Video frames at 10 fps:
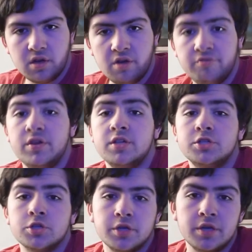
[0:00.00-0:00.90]

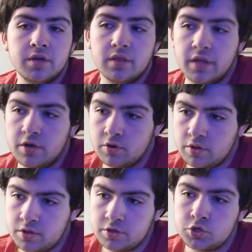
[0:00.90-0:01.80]
eventually, later on
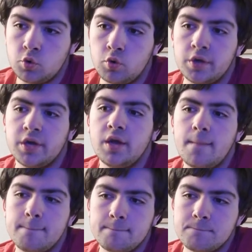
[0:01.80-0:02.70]
in the story,
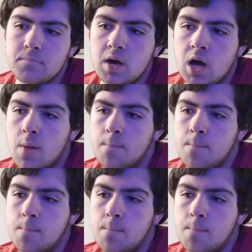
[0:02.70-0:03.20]
he